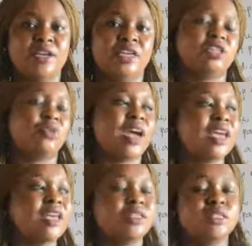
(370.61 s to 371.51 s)
That is
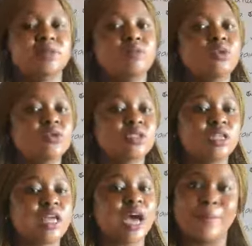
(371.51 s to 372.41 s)
why heat is
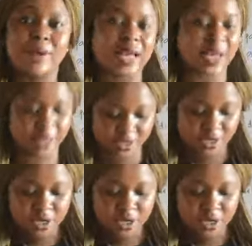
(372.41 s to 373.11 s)
mostly applied.